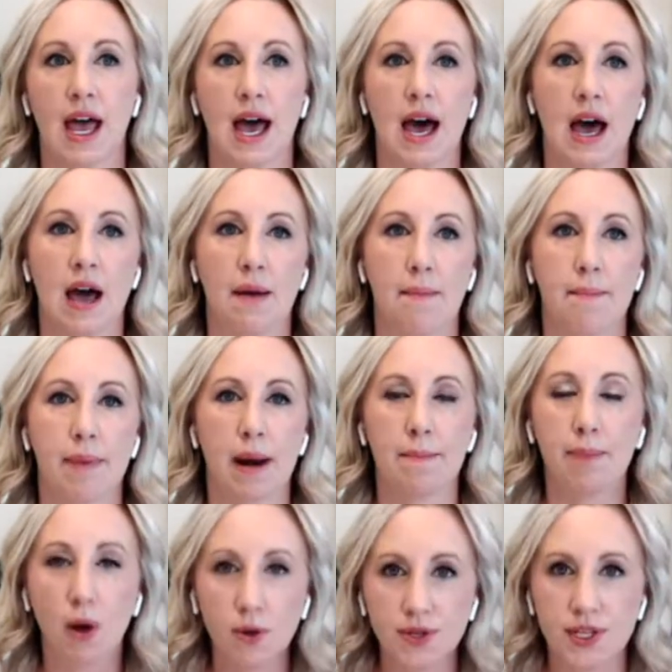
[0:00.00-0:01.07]
but
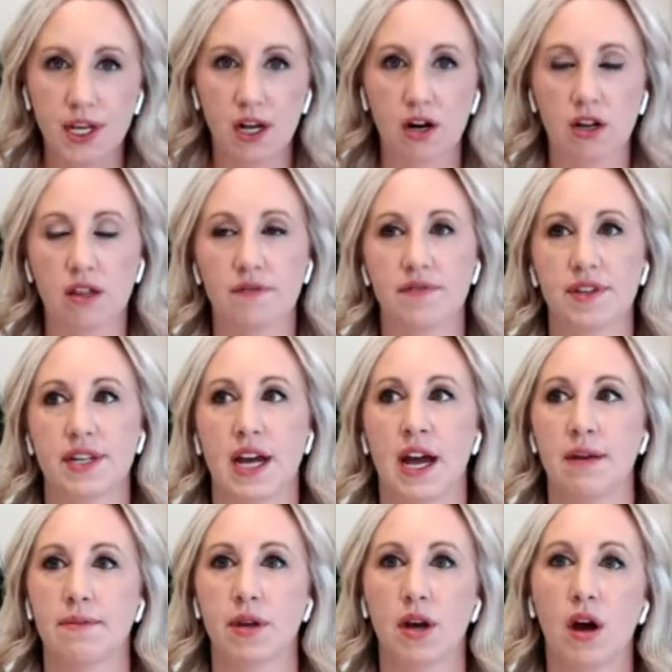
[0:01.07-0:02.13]
I'm posting all of the
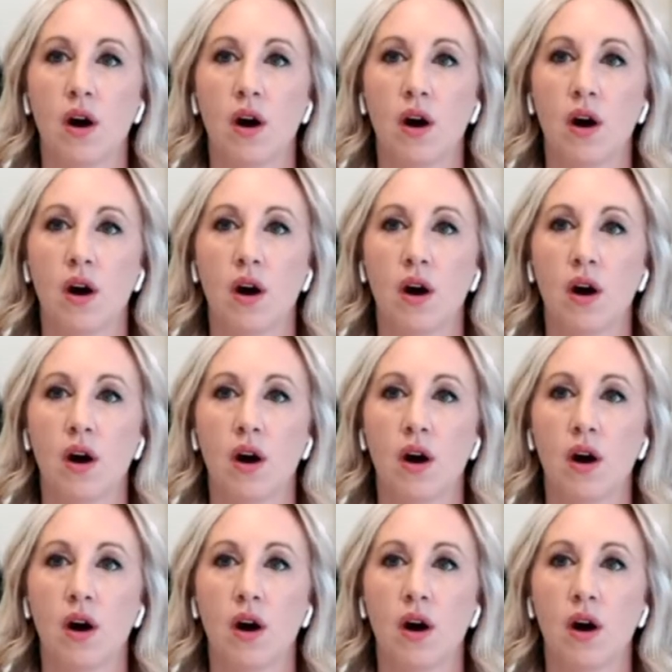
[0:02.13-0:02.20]
time,